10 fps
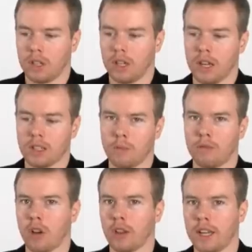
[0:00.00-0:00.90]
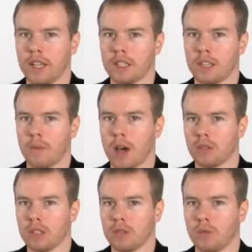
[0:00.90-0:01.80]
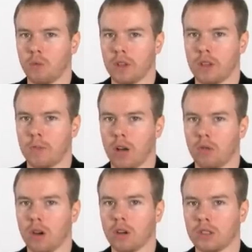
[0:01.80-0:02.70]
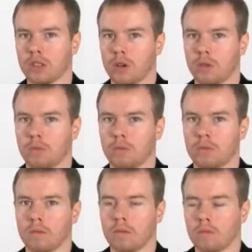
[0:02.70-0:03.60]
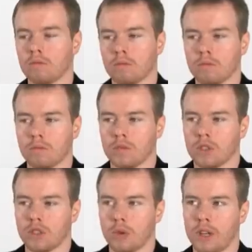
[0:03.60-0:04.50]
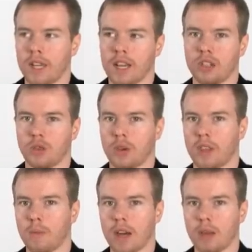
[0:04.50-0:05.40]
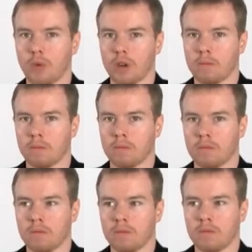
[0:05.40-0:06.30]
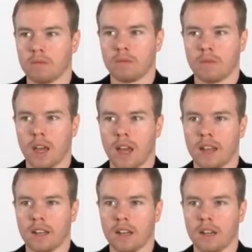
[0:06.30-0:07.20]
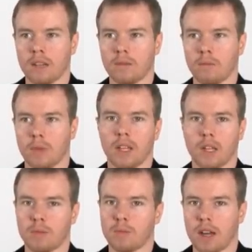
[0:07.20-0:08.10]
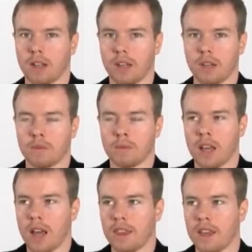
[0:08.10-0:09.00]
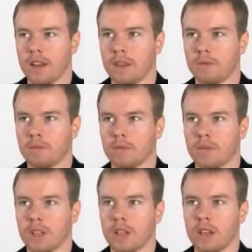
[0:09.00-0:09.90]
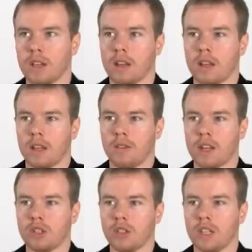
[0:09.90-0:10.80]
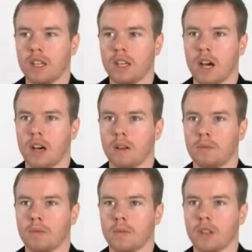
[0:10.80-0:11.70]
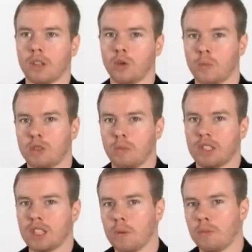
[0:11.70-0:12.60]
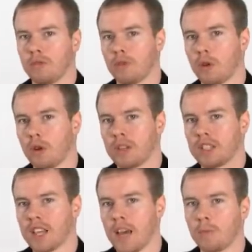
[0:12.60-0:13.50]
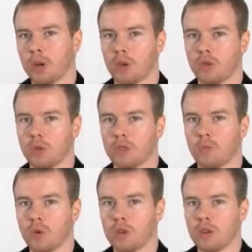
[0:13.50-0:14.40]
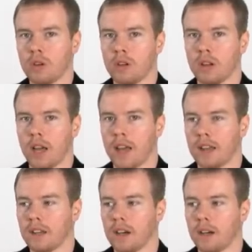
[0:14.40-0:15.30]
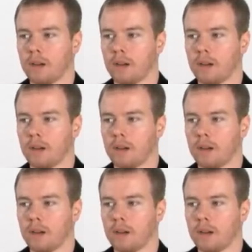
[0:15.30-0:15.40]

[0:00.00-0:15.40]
he ends up falling into the mountain with the Balrog, so he can't join them anymore. And but he comes back later. And then eventually the group splits up. Frodo and Sam go towards Mordor, and